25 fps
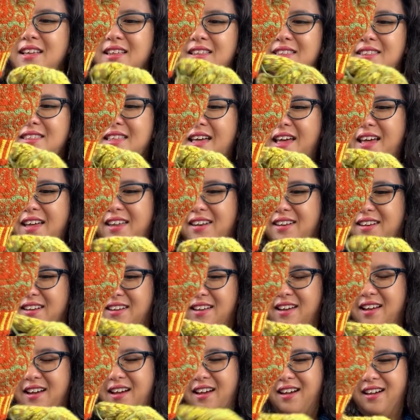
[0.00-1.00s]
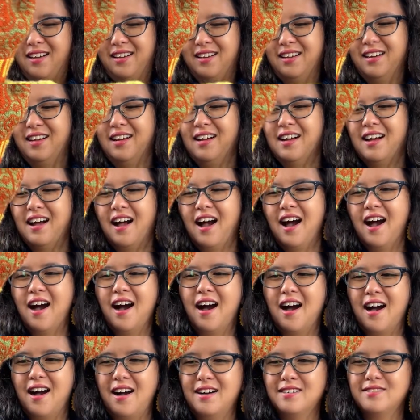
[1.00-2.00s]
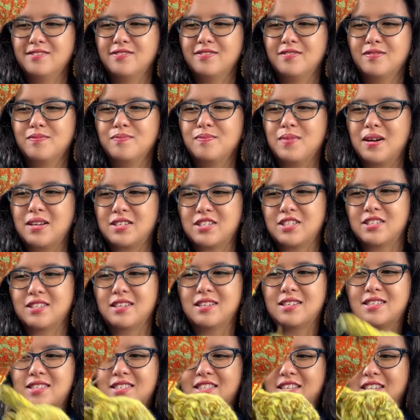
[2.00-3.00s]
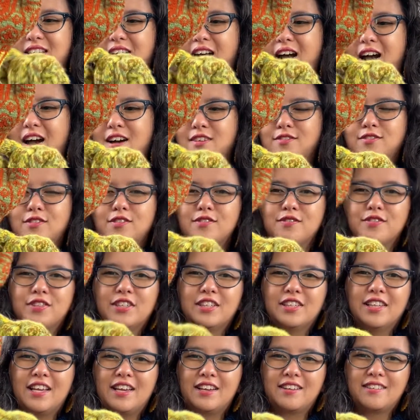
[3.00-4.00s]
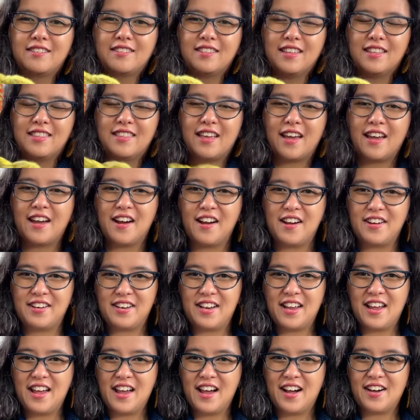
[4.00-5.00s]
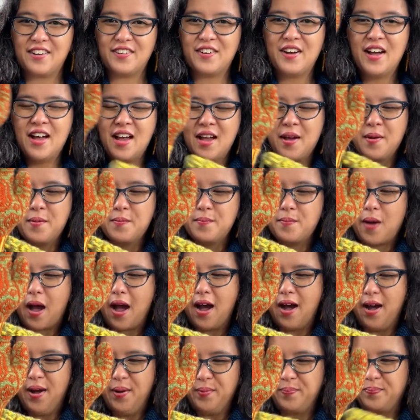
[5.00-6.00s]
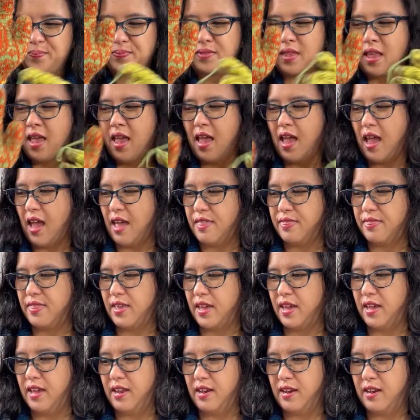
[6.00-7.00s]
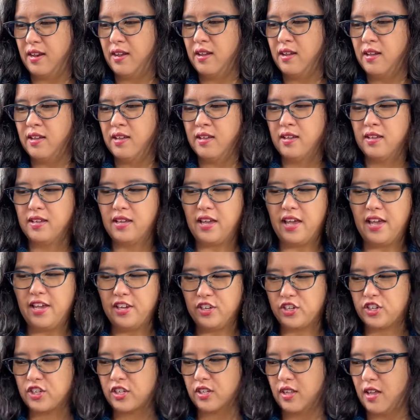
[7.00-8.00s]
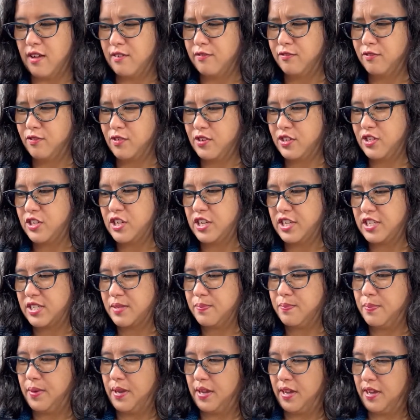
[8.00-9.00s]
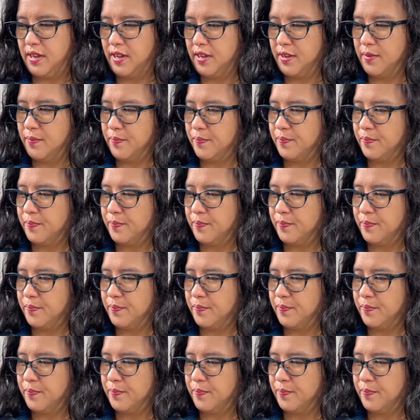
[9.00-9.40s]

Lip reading: than half, much less than half of the length that they are now. And then each glove would just be